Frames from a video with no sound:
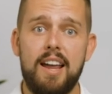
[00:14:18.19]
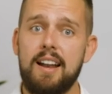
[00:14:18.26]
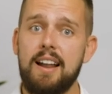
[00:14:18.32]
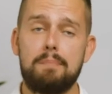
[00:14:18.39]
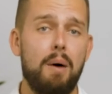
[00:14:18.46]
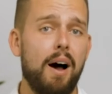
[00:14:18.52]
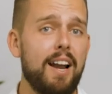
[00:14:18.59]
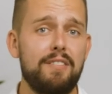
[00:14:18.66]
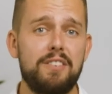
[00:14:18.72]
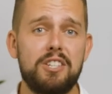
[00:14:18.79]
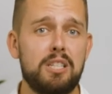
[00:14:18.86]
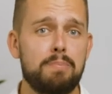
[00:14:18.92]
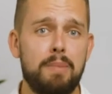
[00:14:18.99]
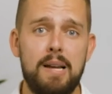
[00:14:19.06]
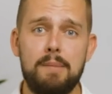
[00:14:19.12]
and it might
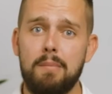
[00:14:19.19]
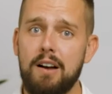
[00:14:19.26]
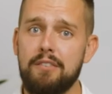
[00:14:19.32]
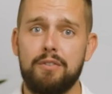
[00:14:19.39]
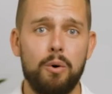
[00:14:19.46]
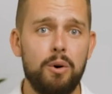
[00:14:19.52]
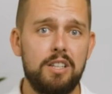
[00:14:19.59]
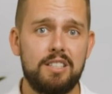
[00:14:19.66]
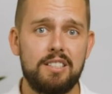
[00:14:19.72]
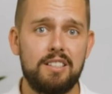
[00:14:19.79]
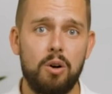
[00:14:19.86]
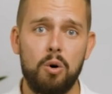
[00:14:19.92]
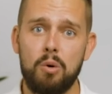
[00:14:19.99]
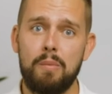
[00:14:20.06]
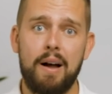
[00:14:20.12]
even just be my
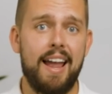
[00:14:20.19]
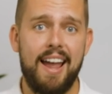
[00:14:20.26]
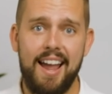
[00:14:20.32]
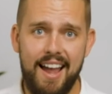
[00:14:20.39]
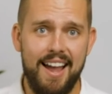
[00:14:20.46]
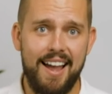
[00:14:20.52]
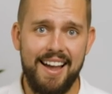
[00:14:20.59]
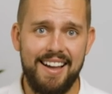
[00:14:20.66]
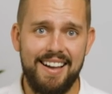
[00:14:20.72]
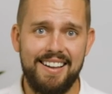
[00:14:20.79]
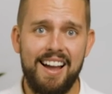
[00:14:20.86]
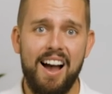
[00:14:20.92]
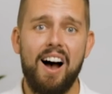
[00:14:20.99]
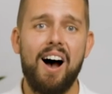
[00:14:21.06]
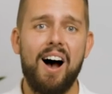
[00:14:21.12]
voice or my
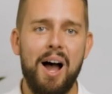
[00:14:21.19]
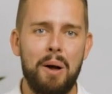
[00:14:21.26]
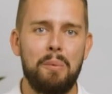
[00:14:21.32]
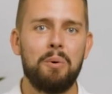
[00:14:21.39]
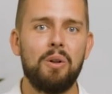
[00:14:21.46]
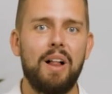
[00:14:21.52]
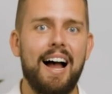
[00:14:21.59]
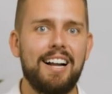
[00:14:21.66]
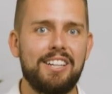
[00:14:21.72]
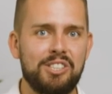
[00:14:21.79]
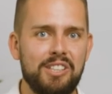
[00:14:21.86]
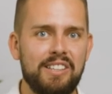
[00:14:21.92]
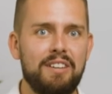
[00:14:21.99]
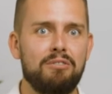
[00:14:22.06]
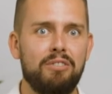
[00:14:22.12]
hair, I will
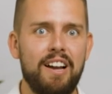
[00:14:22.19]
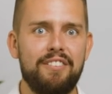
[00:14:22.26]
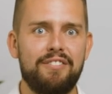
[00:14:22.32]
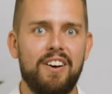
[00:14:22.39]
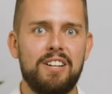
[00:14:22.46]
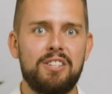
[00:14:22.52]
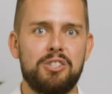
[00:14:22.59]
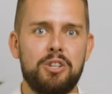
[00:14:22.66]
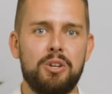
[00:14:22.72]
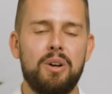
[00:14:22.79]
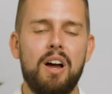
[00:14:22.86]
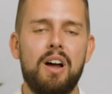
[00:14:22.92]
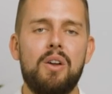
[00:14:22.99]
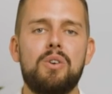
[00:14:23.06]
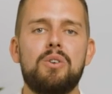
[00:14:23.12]
actually refund
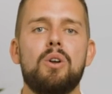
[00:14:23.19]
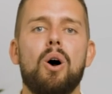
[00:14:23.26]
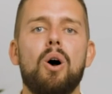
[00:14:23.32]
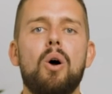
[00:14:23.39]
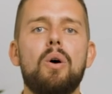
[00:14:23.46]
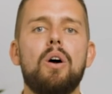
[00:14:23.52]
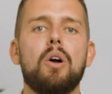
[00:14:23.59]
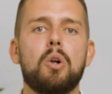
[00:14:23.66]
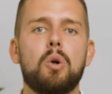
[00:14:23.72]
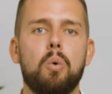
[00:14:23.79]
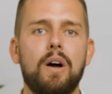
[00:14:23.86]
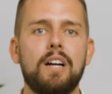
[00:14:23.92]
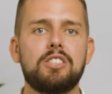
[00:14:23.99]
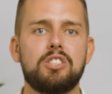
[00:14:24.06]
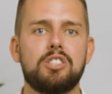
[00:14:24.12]
you, no
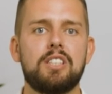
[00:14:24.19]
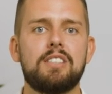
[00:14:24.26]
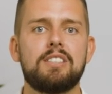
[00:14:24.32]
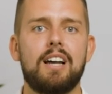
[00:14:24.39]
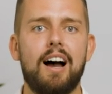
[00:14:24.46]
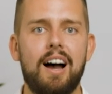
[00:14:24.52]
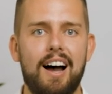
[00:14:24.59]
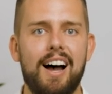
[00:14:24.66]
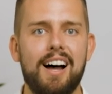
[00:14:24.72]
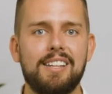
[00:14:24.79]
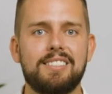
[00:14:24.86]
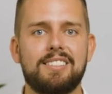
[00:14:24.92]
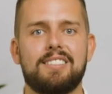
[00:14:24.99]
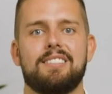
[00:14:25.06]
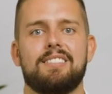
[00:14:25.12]
questions
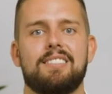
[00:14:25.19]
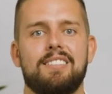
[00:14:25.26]
asked.